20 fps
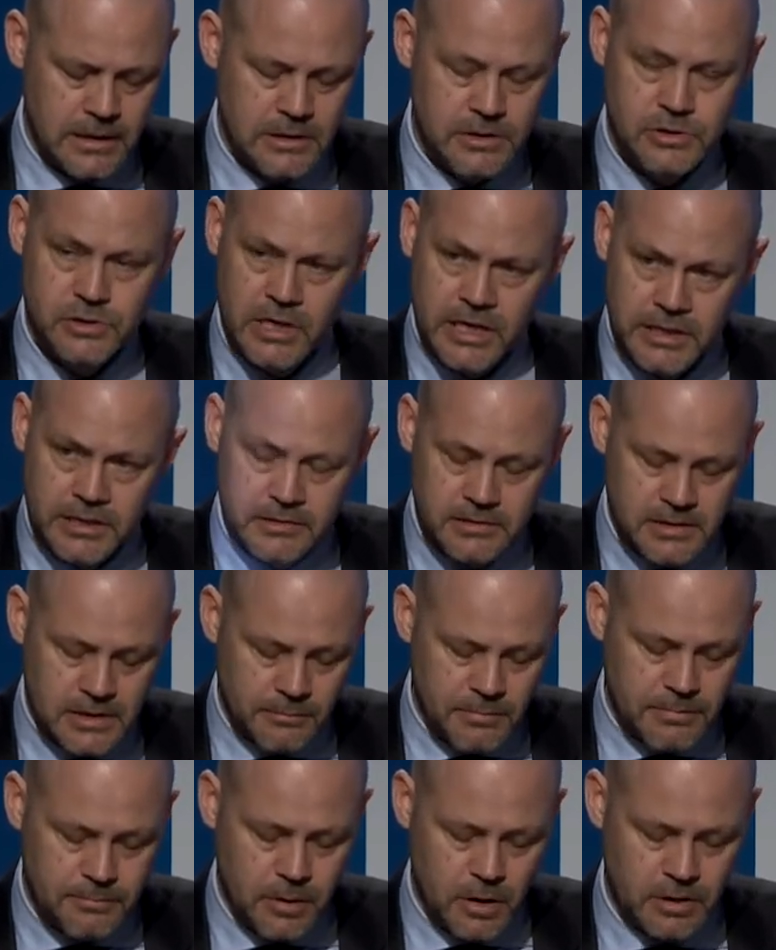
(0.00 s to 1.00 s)
Trade can
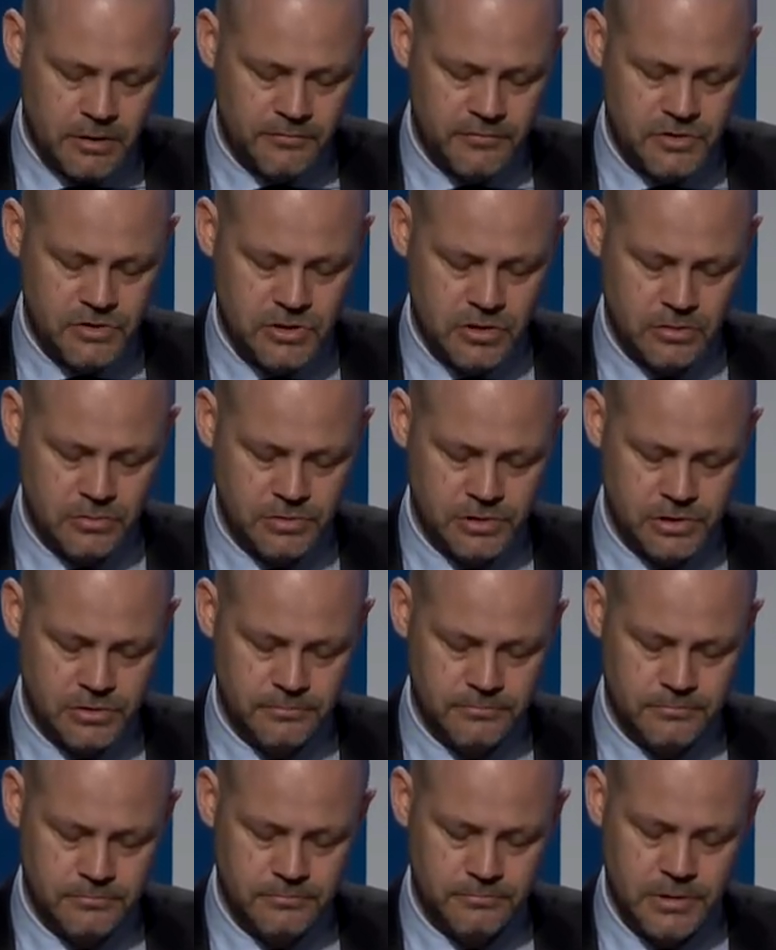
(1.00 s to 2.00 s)
be part of the
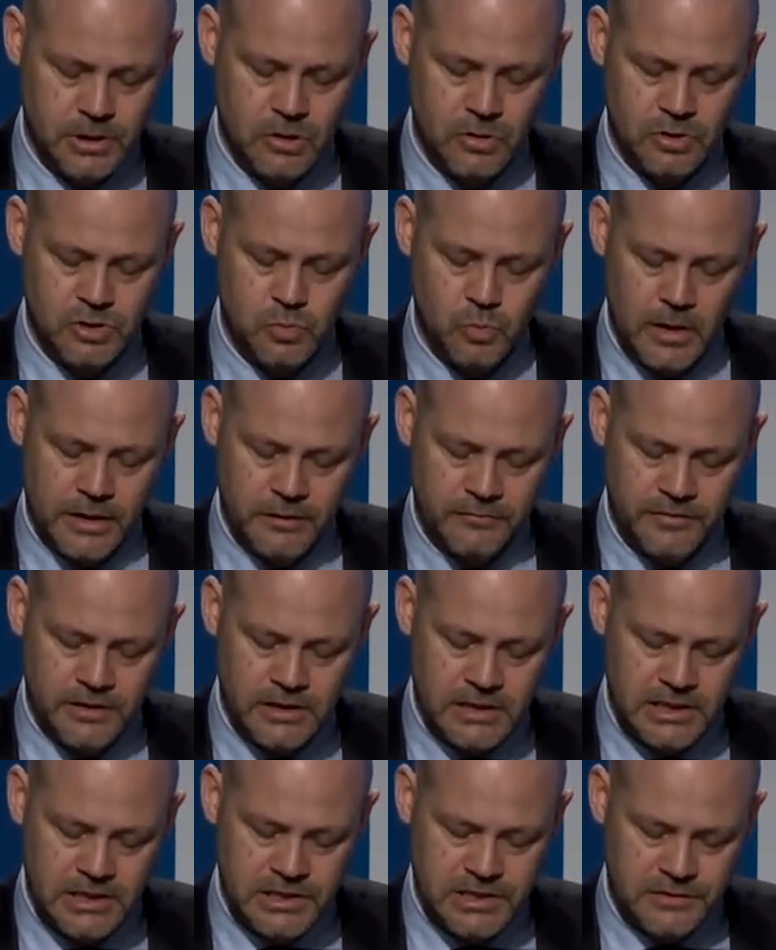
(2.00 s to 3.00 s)
solution, because one of the
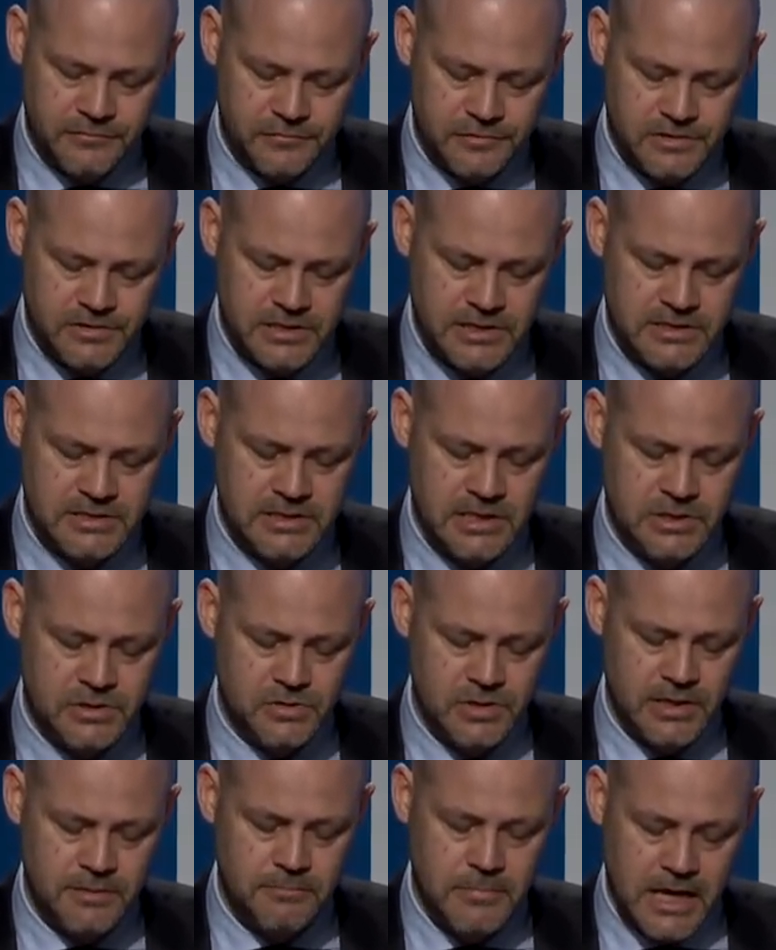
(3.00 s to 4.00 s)
key differences that
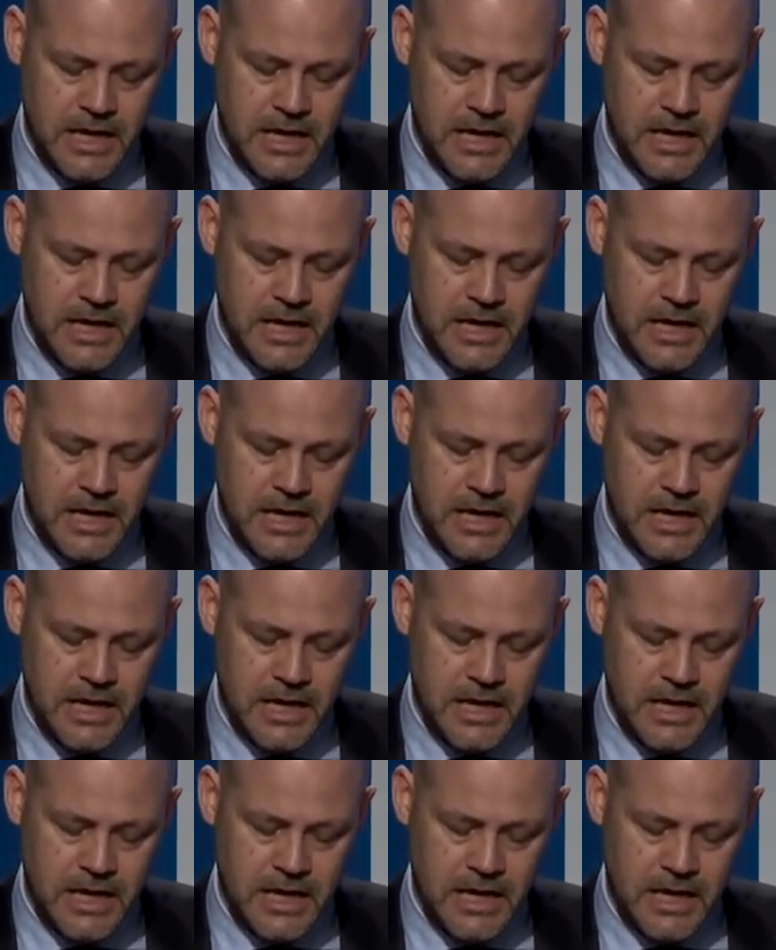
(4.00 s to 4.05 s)
trade